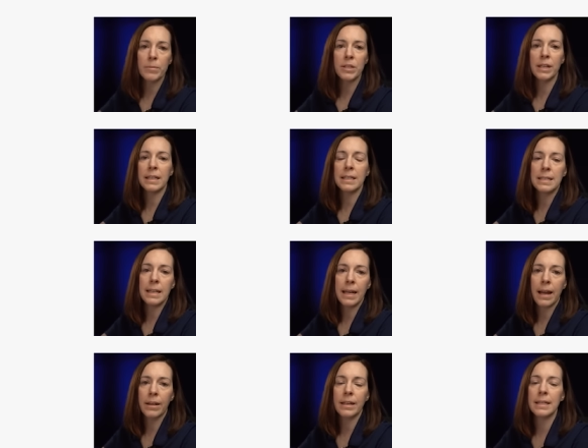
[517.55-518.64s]
So you can see
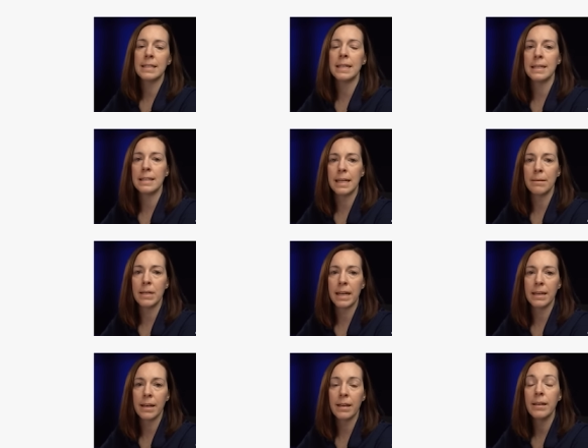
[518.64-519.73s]
how you could see the same
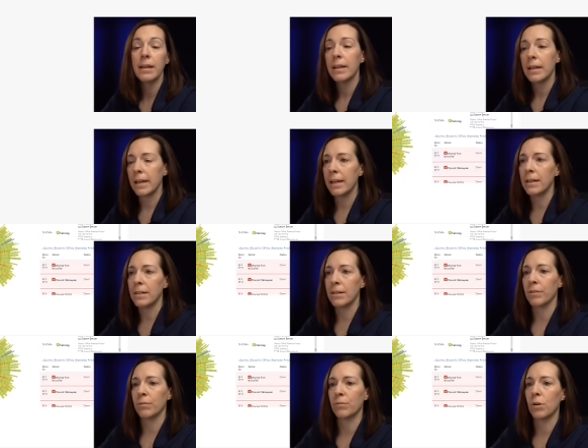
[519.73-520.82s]
data in a
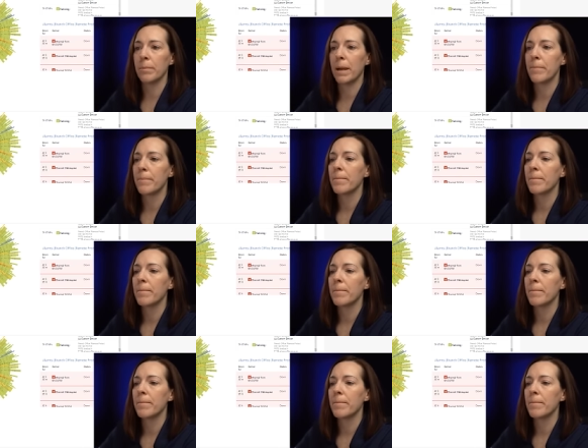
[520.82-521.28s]
different format.